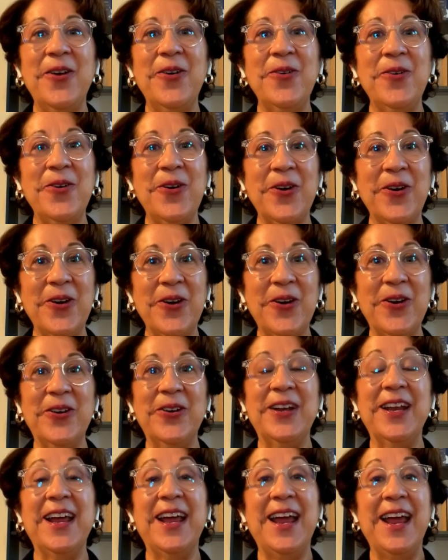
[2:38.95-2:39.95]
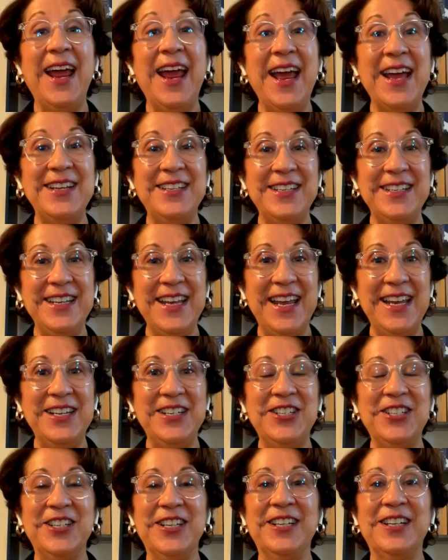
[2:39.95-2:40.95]
who earn
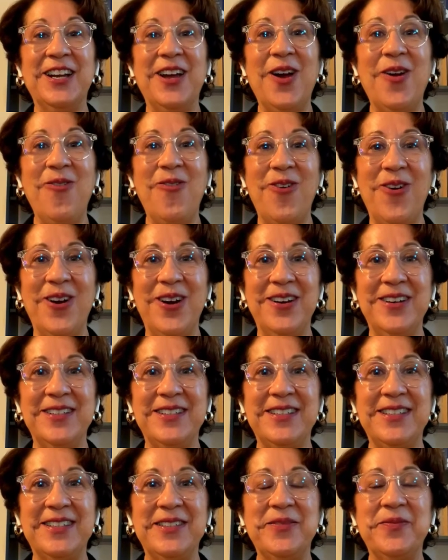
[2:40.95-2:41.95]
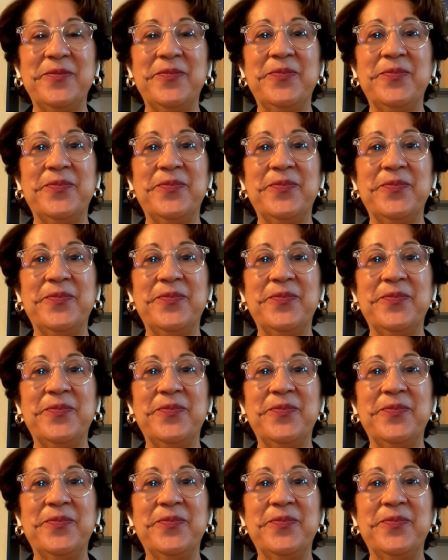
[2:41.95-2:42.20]
education awards.